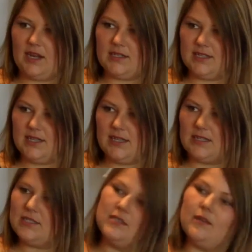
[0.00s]
us to
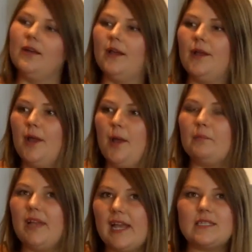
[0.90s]
this
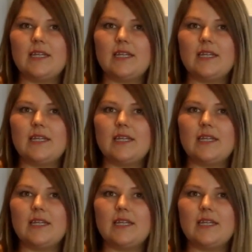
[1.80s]
place,